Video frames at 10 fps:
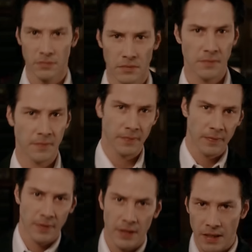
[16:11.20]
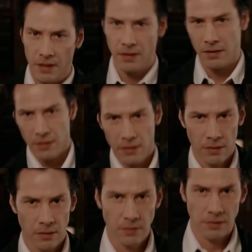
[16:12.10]
and success throughout his
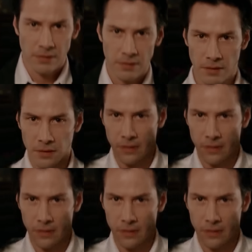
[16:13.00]
career, he